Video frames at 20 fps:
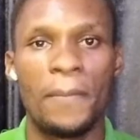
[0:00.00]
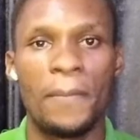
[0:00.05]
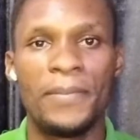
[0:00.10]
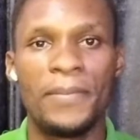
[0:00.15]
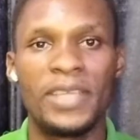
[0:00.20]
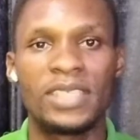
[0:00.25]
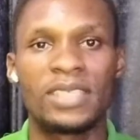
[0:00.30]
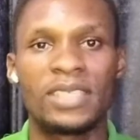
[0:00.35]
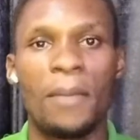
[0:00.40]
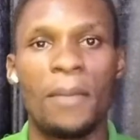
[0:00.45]

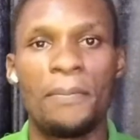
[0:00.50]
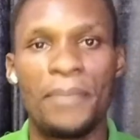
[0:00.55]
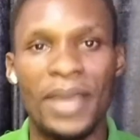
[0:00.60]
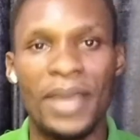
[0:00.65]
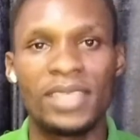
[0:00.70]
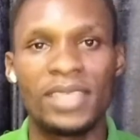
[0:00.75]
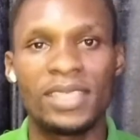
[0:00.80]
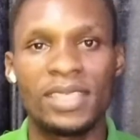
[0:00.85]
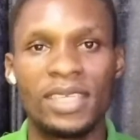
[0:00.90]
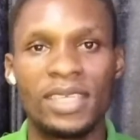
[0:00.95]
Mr.
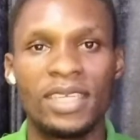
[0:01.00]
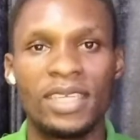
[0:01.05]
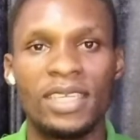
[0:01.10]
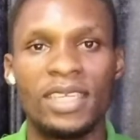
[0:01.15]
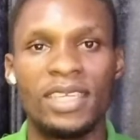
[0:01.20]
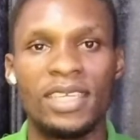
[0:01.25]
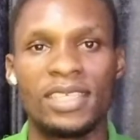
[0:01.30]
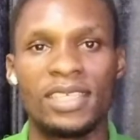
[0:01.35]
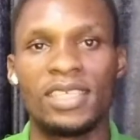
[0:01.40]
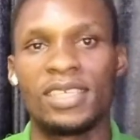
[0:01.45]
Benson
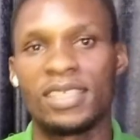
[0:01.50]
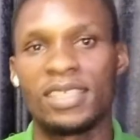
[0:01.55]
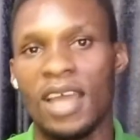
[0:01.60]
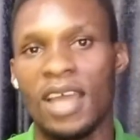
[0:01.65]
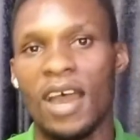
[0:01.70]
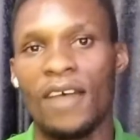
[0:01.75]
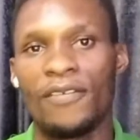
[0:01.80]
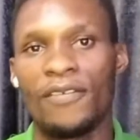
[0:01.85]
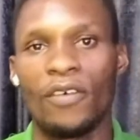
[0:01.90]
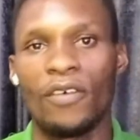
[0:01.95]
is a
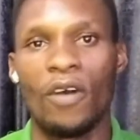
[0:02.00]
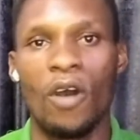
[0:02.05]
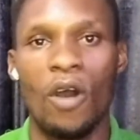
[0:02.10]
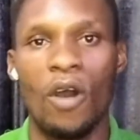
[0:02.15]
staff